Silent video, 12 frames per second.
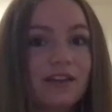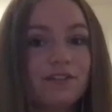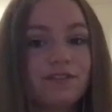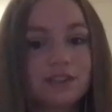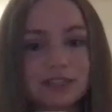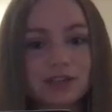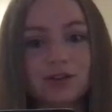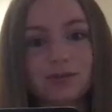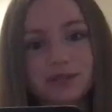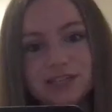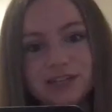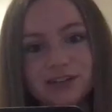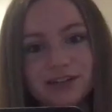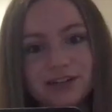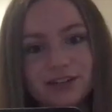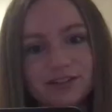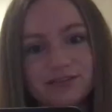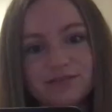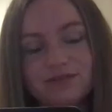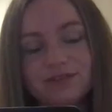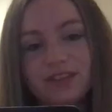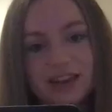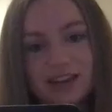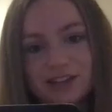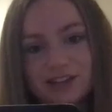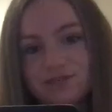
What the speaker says: physical material things,